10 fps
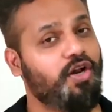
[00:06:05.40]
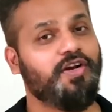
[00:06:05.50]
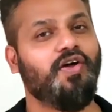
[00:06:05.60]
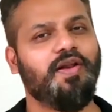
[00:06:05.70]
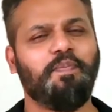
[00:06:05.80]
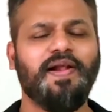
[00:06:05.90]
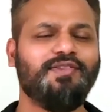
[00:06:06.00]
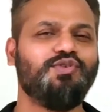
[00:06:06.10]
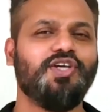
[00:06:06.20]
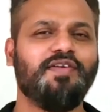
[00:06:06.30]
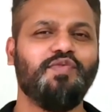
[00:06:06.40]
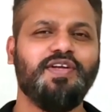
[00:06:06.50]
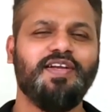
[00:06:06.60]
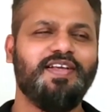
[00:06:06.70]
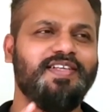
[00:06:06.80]
All in all, Palthu
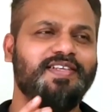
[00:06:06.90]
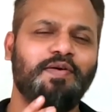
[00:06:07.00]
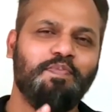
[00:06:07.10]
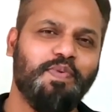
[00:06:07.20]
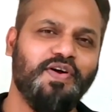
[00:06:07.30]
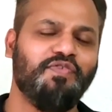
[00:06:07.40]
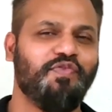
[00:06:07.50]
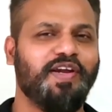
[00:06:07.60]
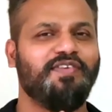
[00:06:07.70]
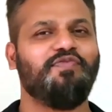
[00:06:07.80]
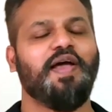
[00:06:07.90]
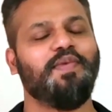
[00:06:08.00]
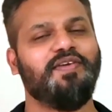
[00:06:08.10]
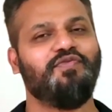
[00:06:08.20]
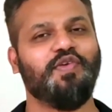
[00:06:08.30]
Janwar is a perfect
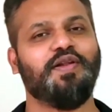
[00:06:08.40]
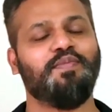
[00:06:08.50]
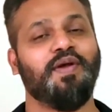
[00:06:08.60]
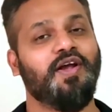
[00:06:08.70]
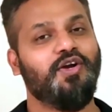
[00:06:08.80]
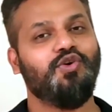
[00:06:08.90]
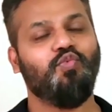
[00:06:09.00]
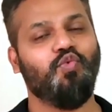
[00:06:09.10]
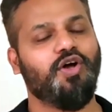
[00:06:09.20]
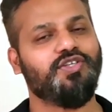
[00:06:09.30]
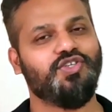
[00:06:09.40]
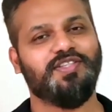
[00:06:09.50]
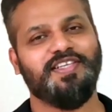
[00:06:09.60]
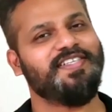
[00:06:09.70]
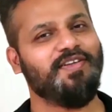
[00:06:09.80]
family film to
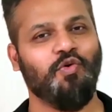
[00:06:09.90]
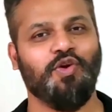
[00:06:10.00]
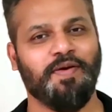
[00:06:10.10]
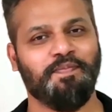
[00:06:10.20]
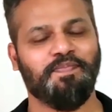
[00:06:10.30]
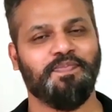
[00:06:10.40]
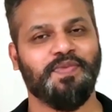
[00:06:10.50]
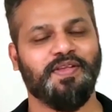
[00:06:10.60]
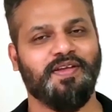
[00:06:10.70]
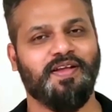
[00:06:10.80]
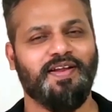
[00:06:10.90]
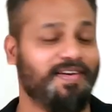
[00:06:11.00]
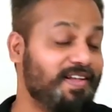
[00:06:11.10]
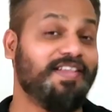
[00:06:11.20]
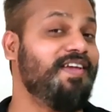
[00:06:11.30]
watch this Onam.
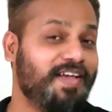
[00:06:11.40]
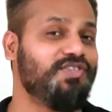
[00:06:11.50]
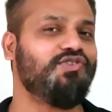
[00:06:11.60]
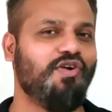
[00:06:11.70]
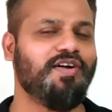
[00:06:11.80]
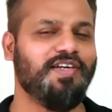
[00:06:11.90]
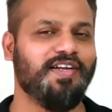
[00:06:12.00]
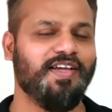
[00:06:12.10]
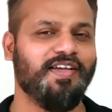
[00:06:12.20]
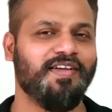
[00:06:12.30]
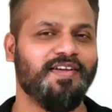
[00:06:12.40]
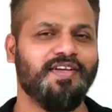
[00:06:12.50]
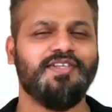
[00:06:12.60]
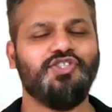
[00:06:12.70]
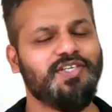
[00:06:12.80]
Nothing extraordinary,
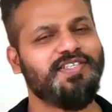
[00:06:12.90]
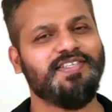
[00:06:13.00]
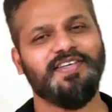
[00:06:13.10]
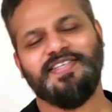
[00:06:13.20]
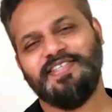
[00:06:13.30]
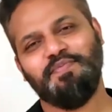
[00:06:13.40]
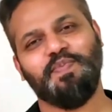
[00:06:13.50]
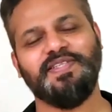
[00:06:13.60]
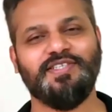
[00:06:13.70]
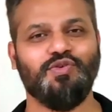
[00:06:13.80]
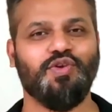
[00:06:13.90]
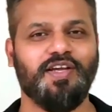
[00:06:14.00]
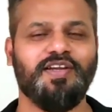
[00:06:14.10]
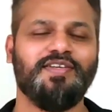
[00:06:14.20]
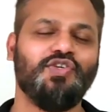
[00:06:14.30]
just a simple
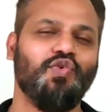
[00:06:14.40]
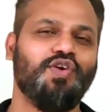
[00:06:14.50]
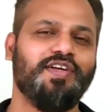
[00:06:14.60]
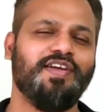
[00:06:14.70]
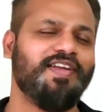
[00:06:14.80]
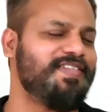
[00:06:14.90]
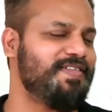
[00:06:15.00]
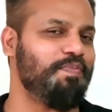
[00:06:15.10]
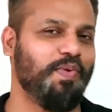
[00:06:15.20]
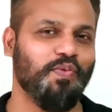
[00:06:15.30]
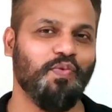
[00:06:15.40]
story told in a simple